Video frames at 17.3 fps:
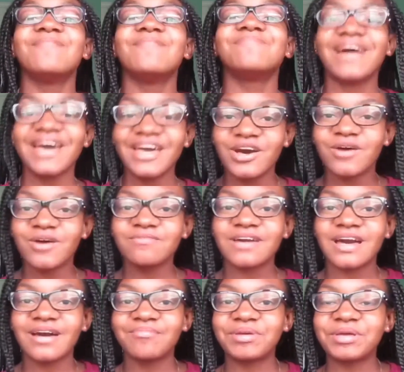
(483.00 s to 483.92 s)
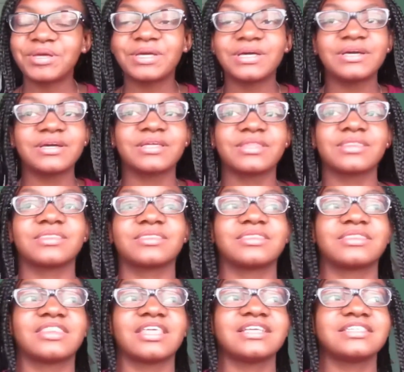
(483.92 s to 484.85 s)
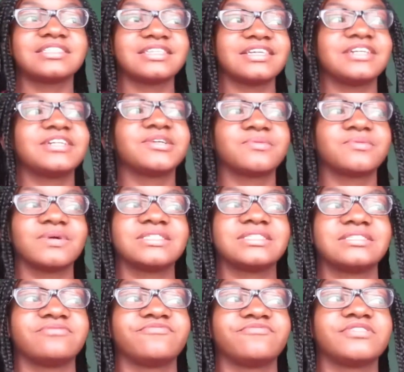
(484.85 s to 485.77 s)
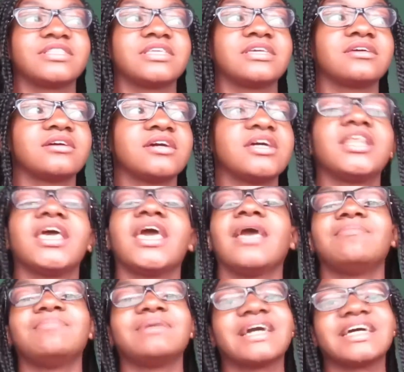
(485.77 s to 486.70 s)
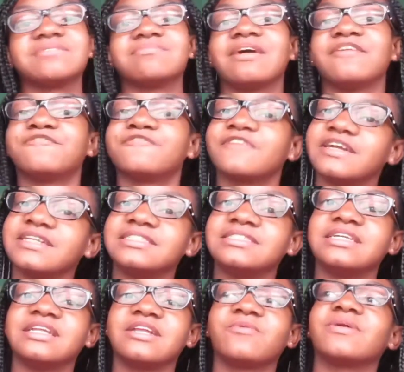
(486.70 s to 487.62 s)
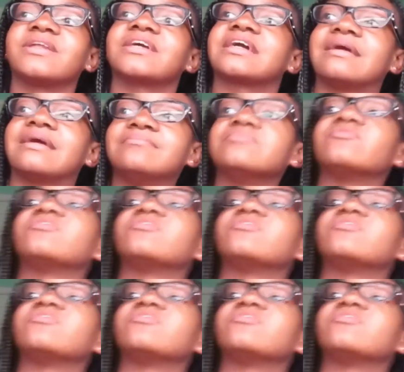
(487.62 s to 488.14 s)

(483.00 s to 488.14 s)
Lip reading: My homecoming this year wasn't really good because my friends didn't want to come